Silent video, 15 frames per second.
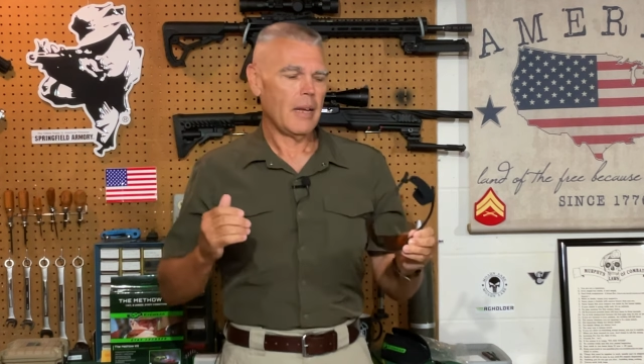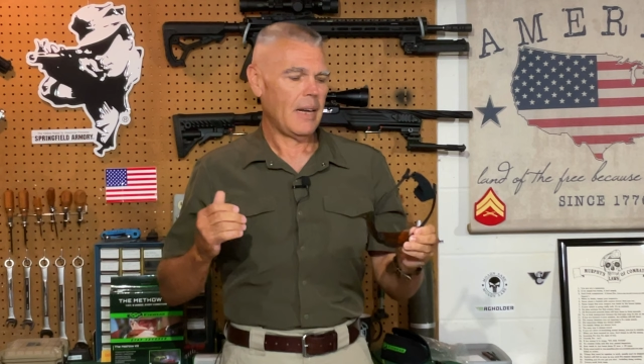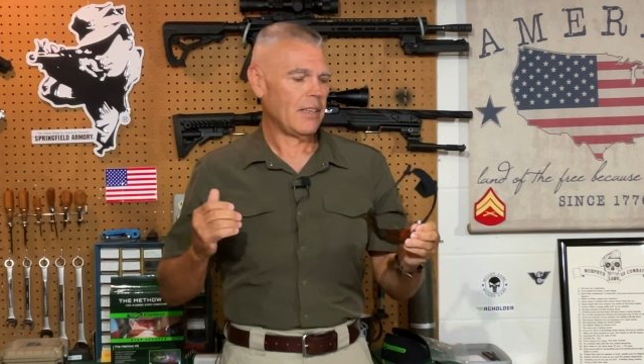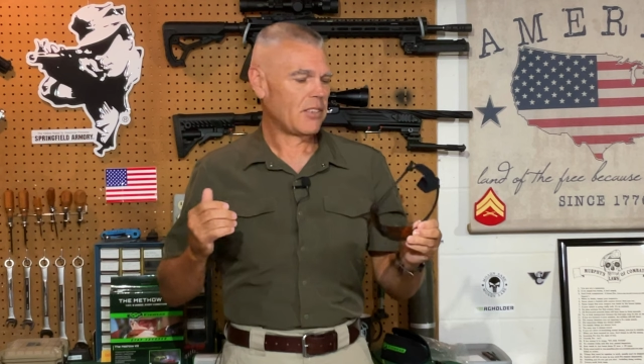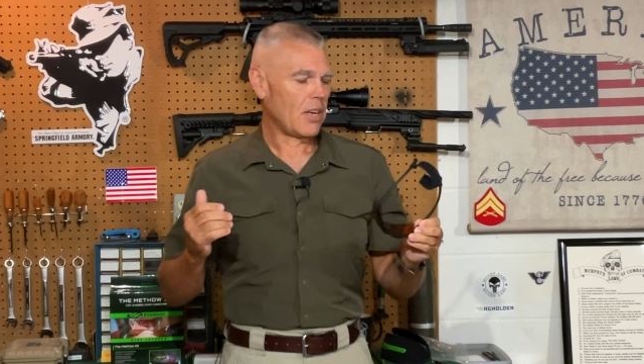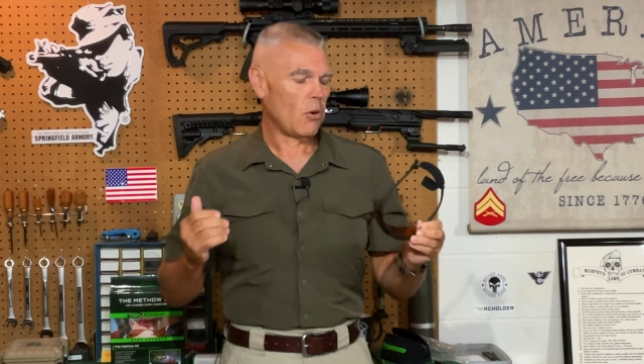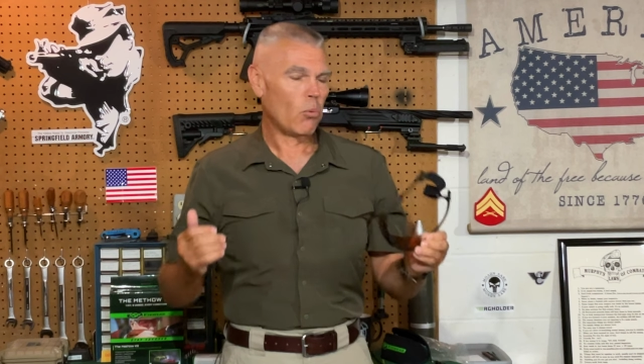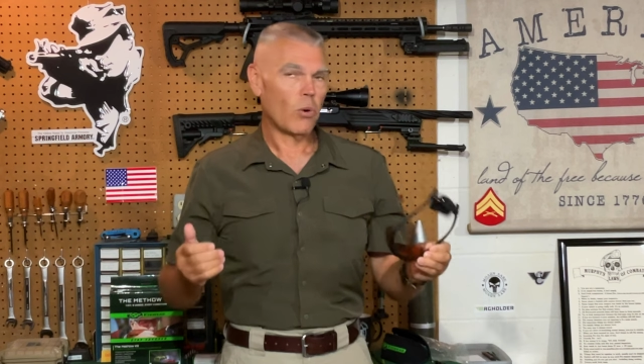
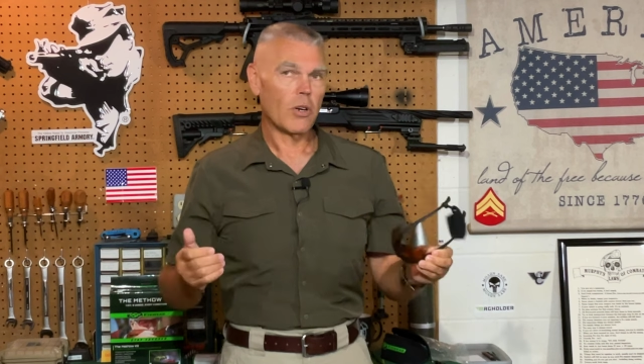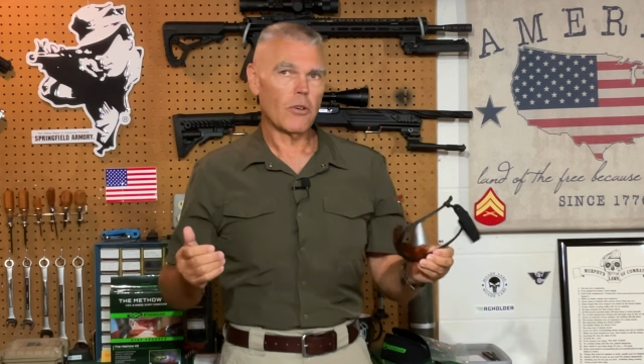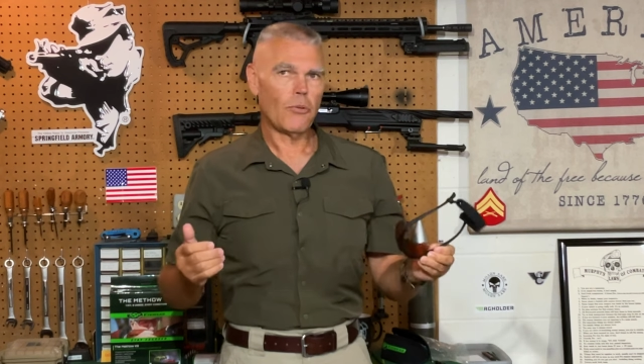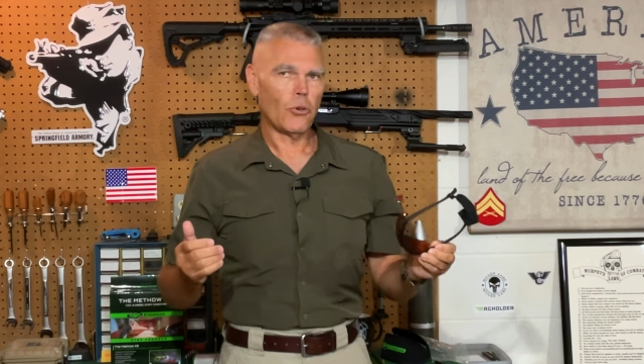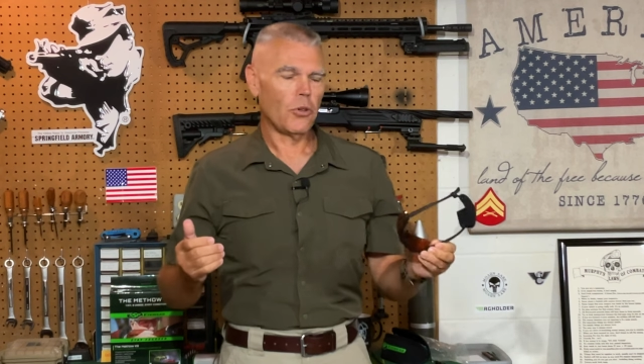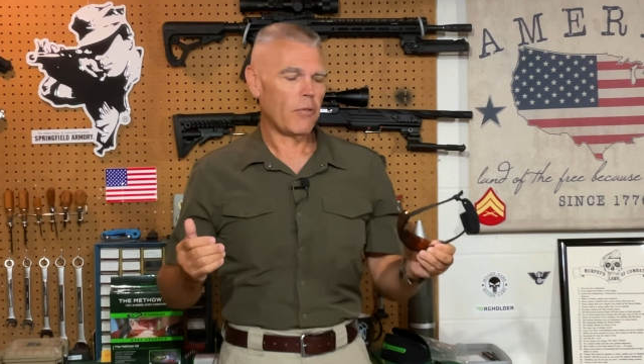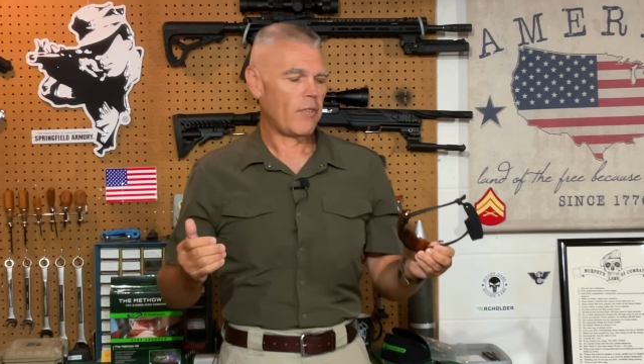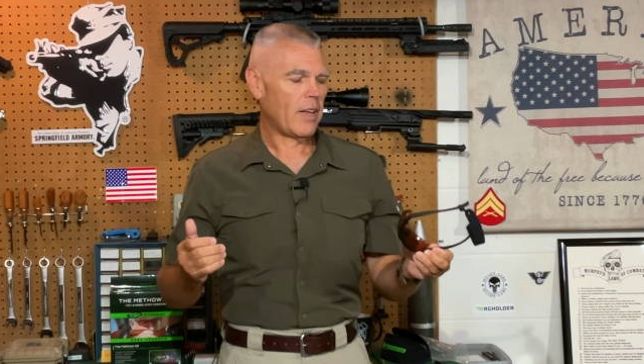It's a
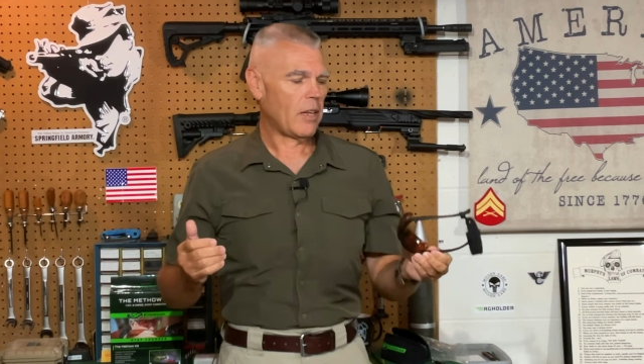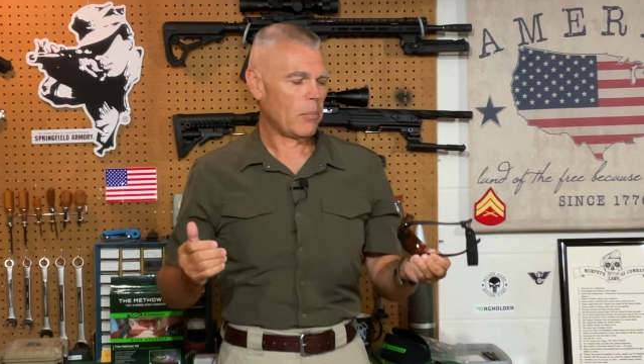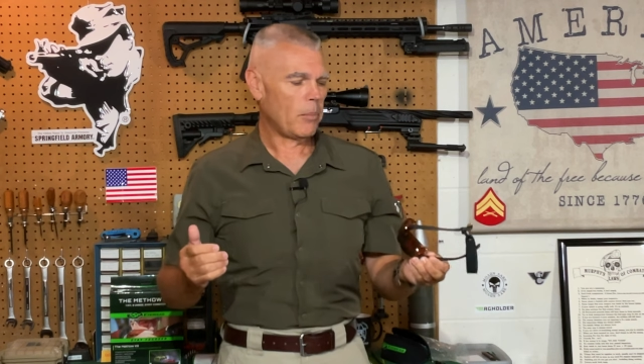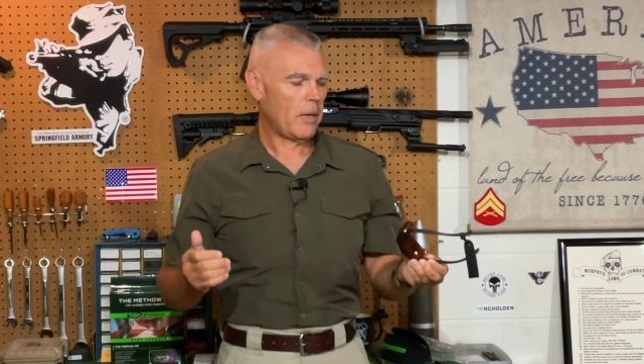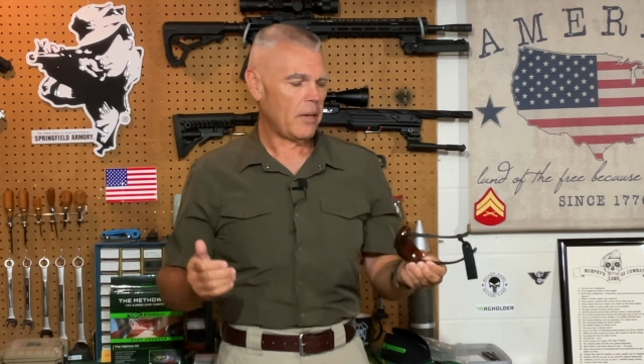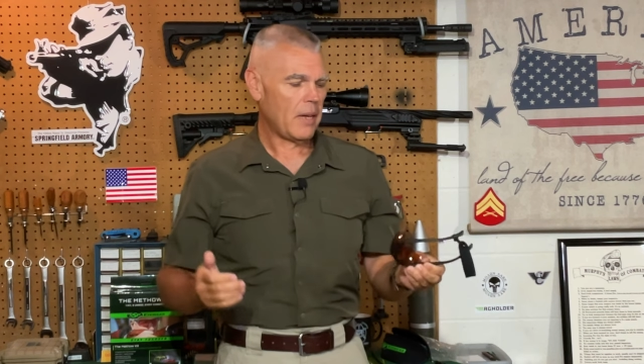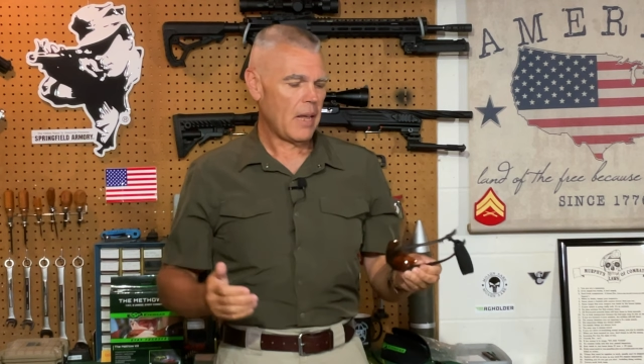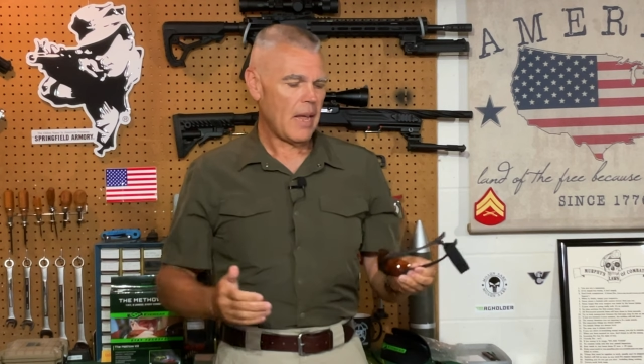wonderful
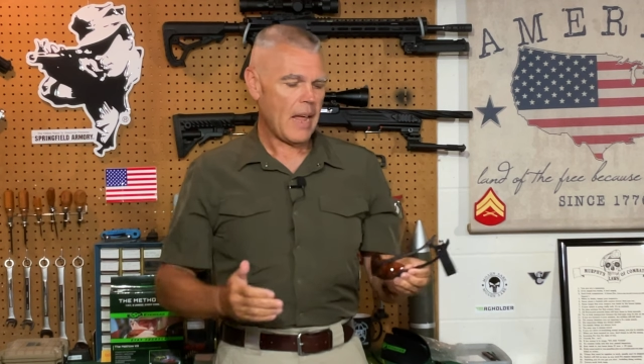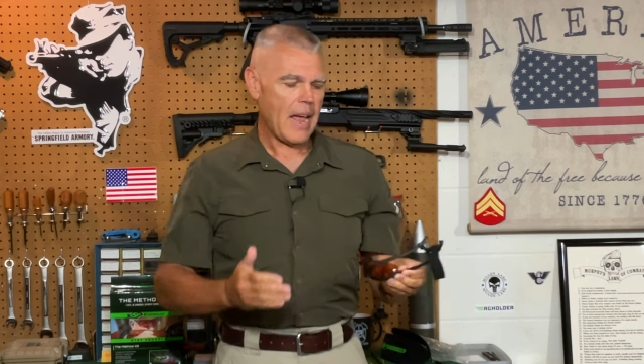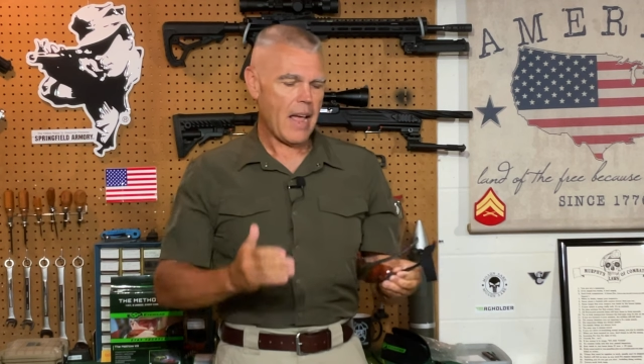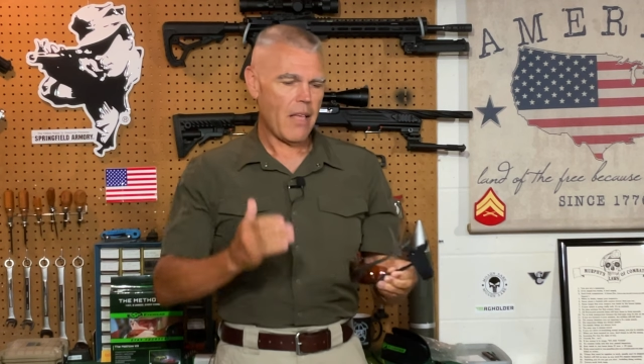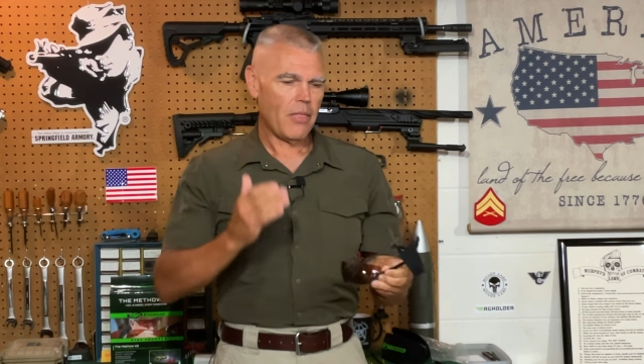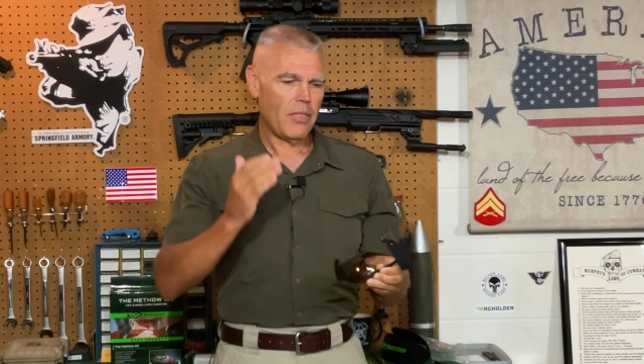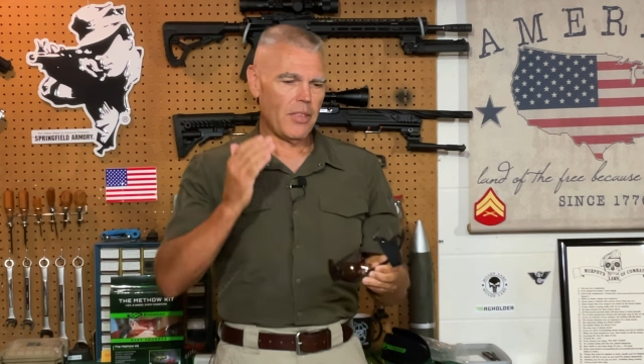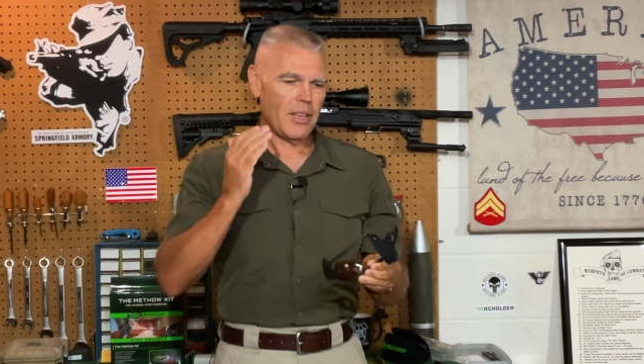development.
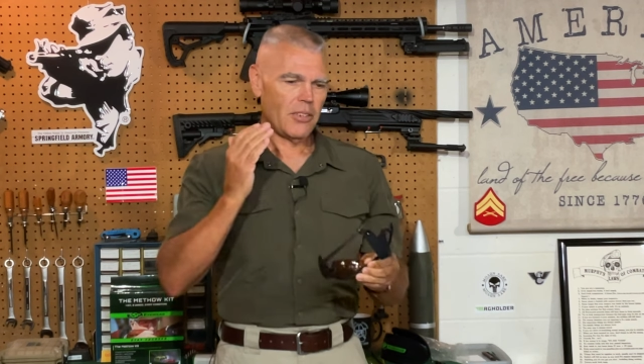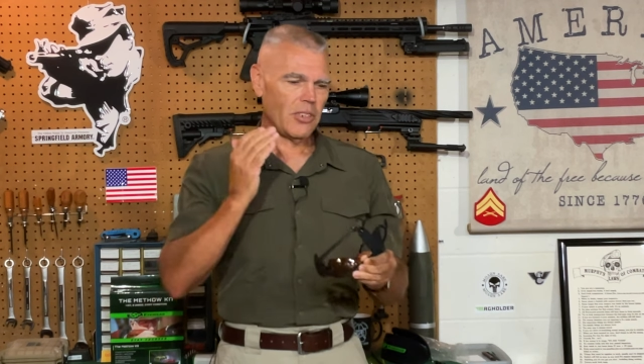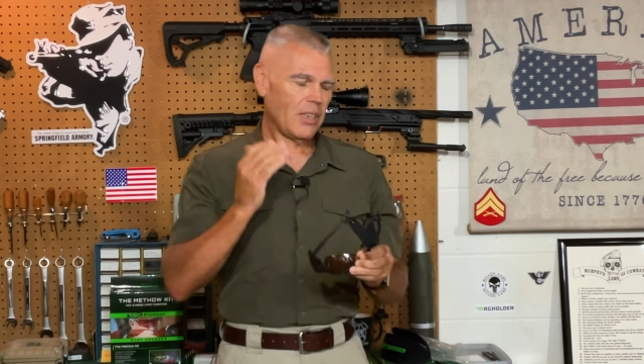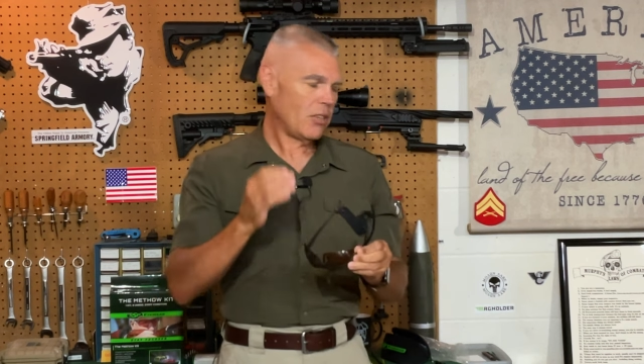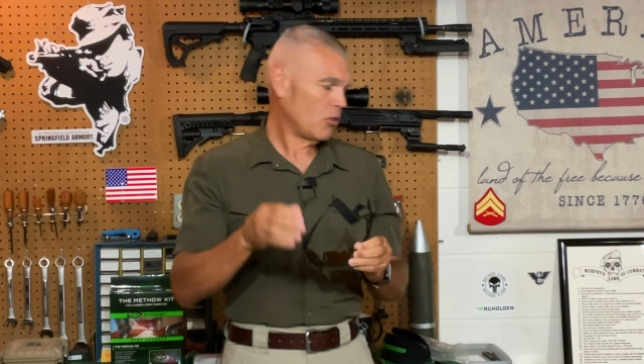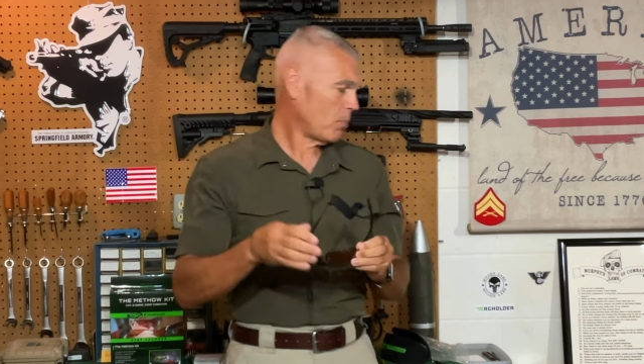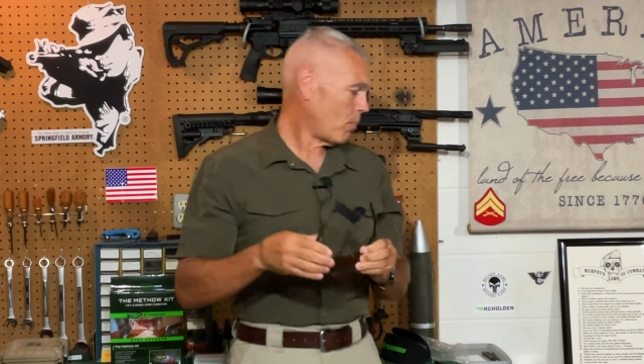And this is